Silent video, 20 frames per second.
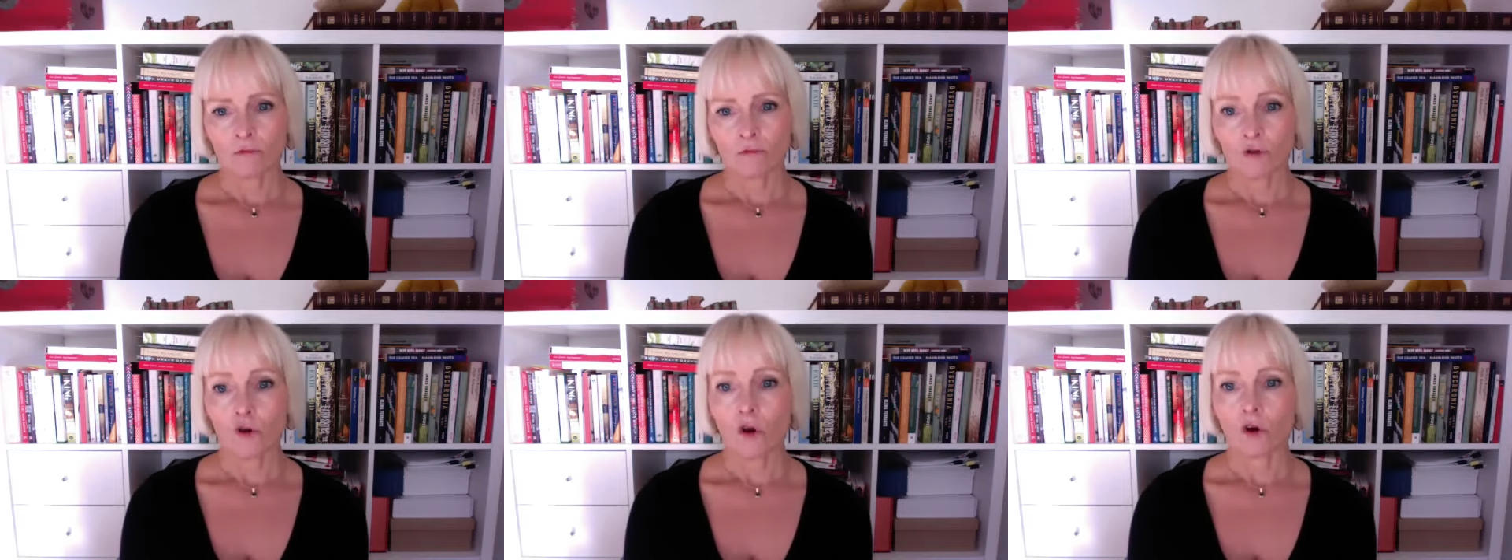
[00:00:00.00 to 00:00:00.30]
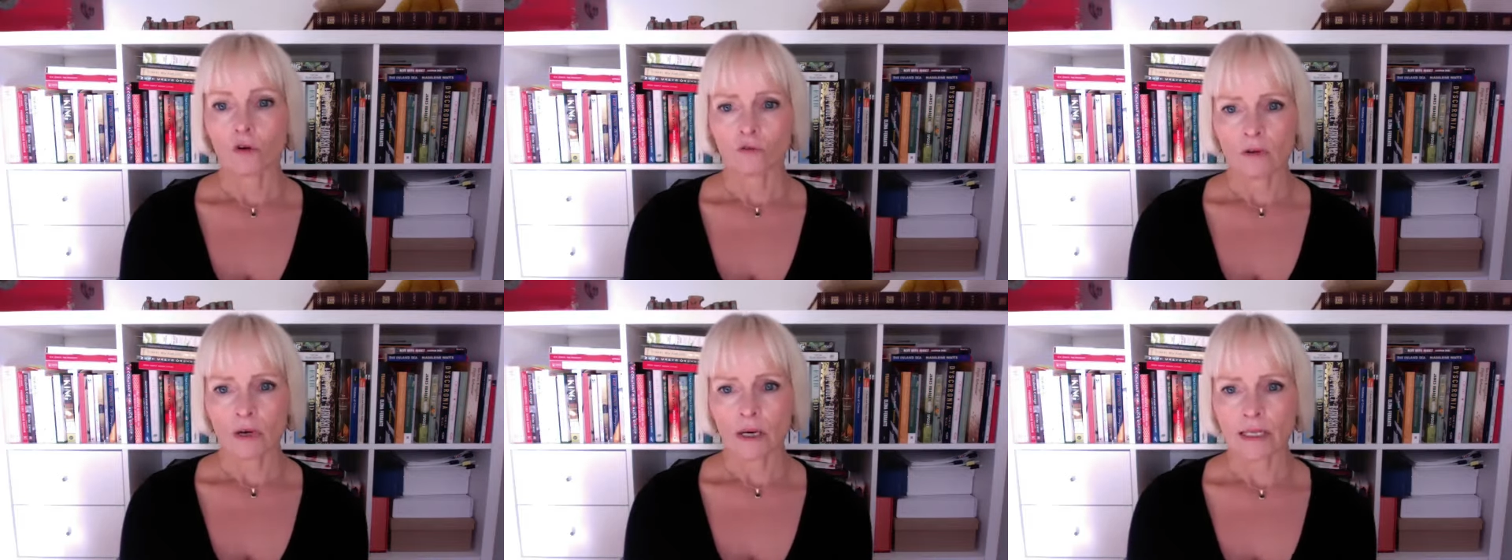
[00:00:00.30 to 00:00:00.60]

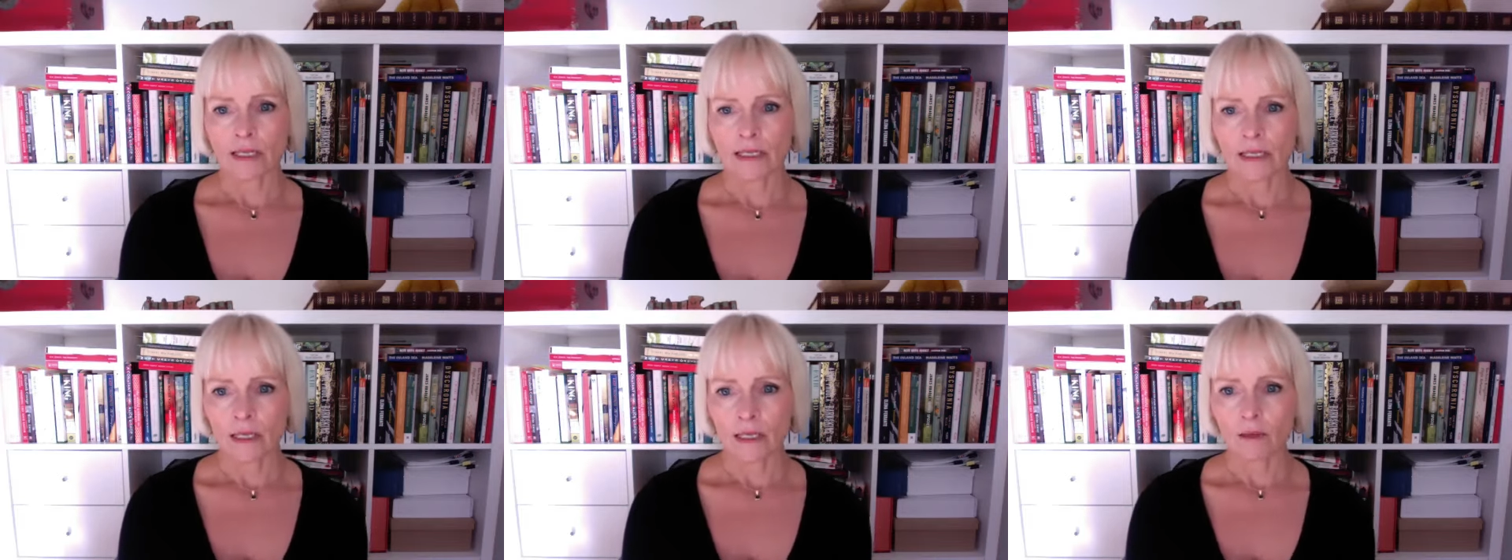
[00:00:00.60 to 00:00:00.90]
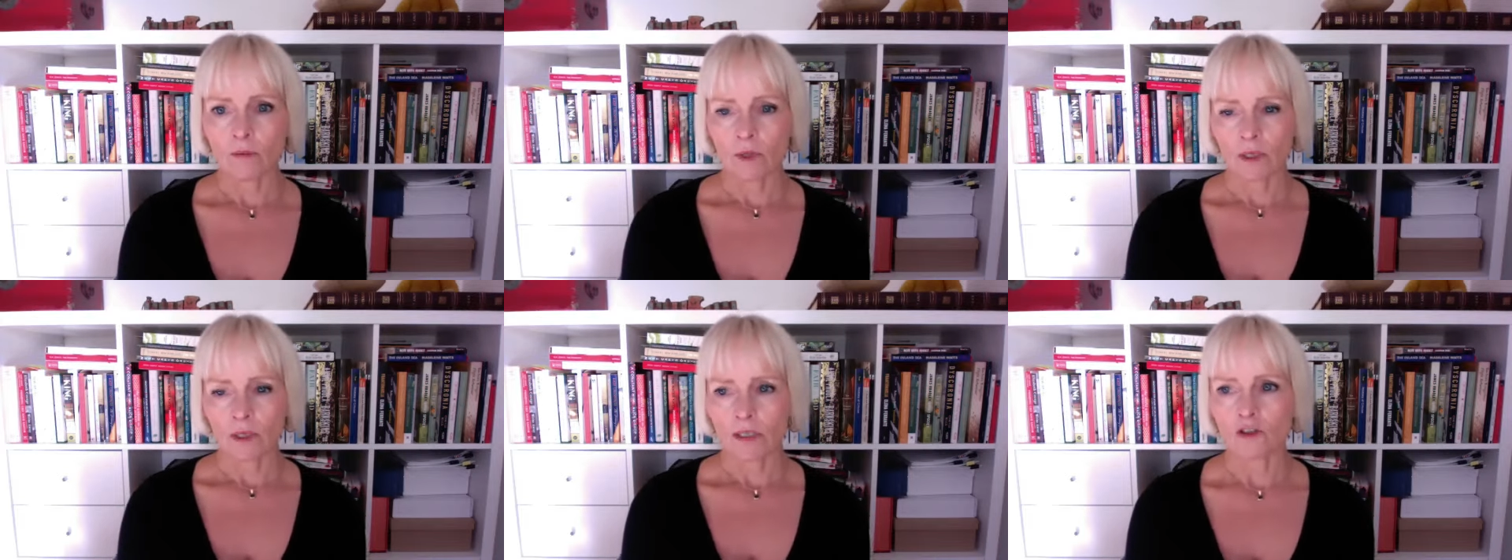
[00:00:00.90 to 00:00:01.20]
not
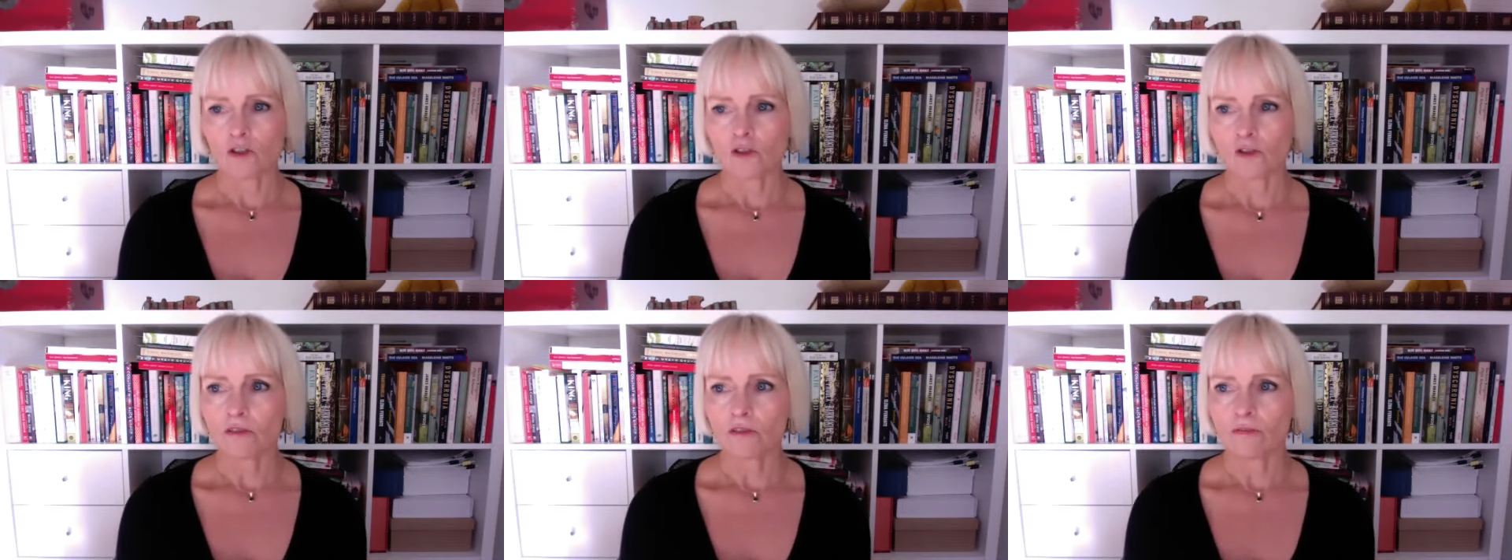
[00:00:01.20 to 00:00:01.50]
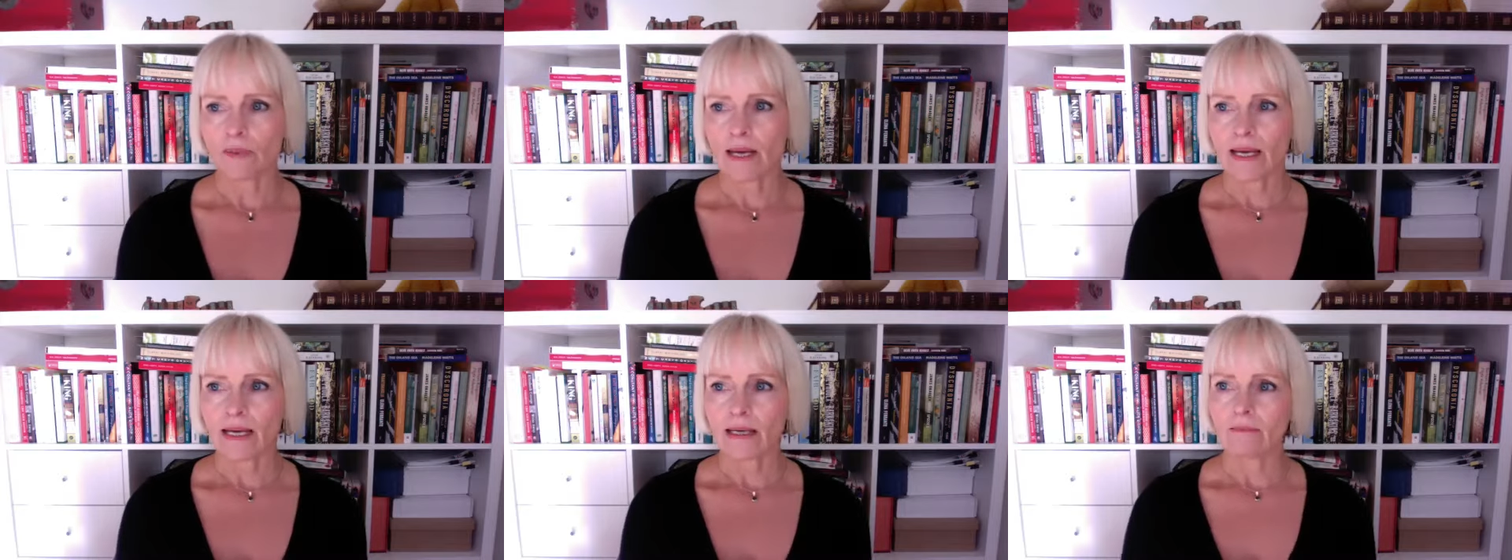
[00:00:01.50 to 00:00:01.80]
writing when I should have
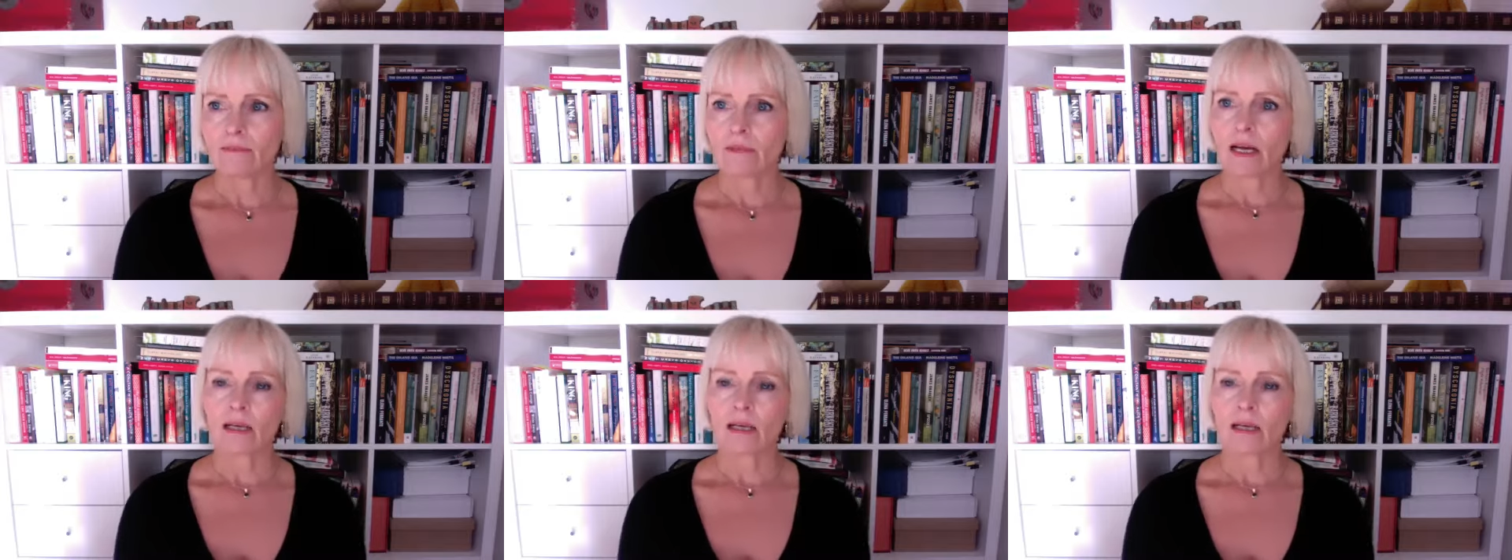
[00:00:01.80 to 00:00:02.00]
been,